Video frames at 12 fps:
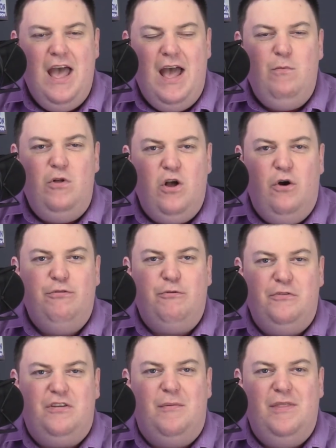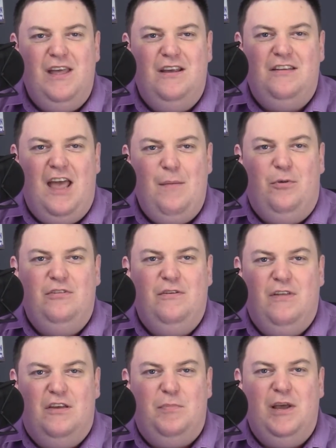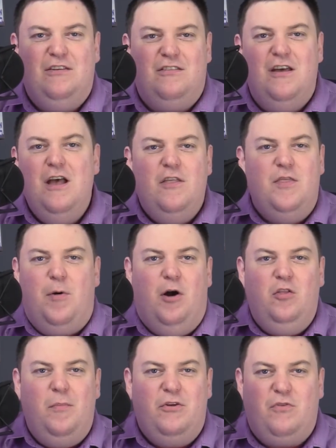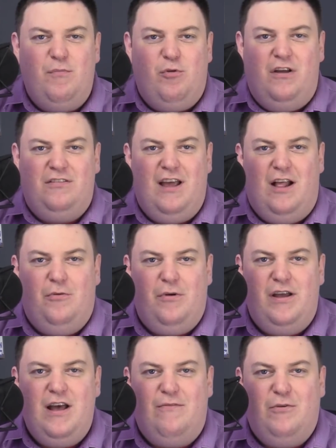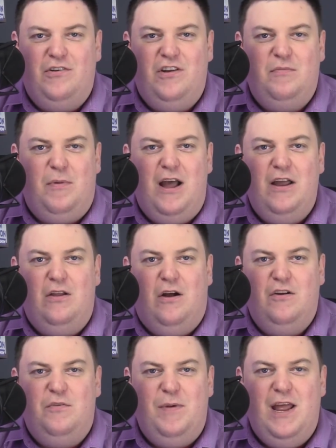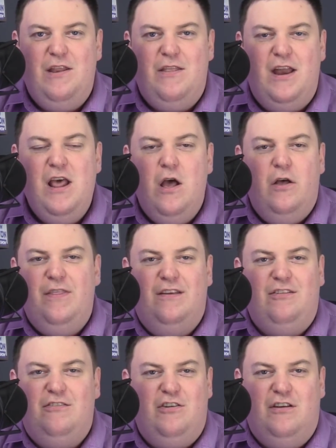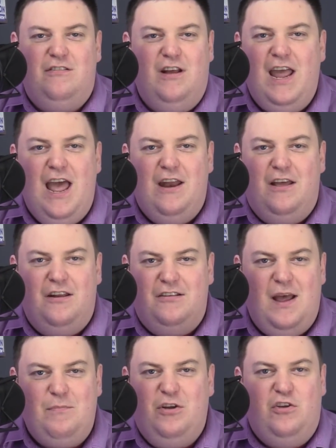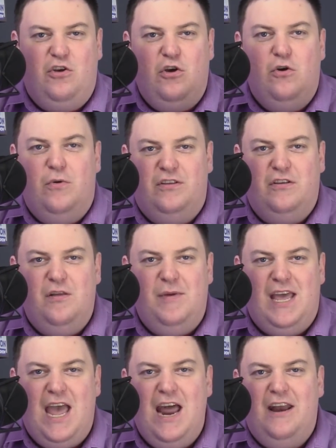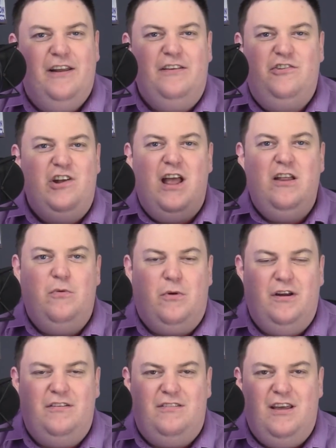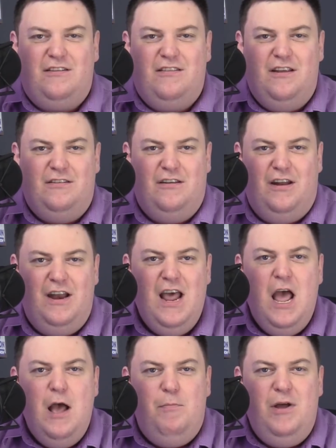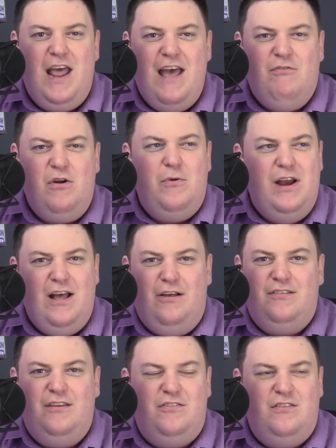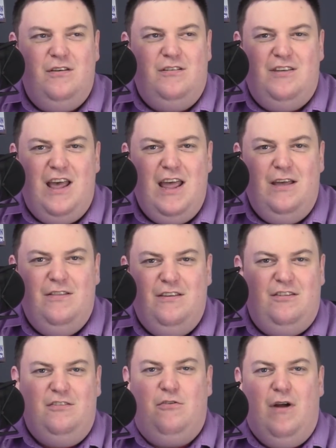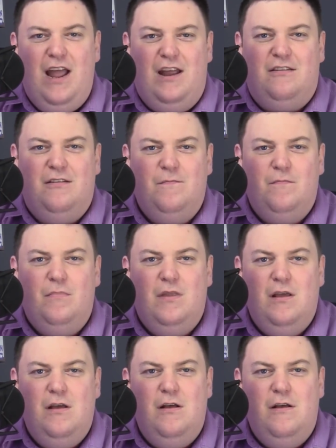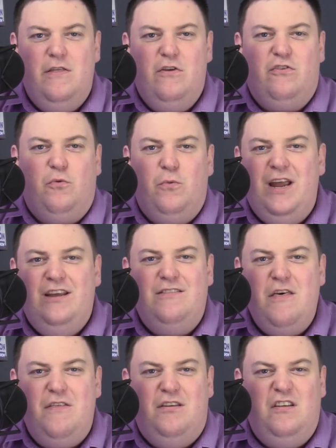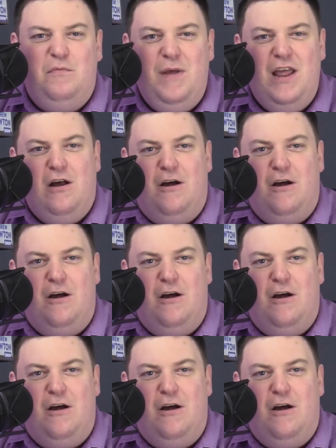And we'll go through some of the examples of this, because the parliamentary press gallery coverage has by and large been that this is just, again, an attempted coup. It's going to be Canada's January 6th incident. But everyone else is saying this is great. There's a reason that this has been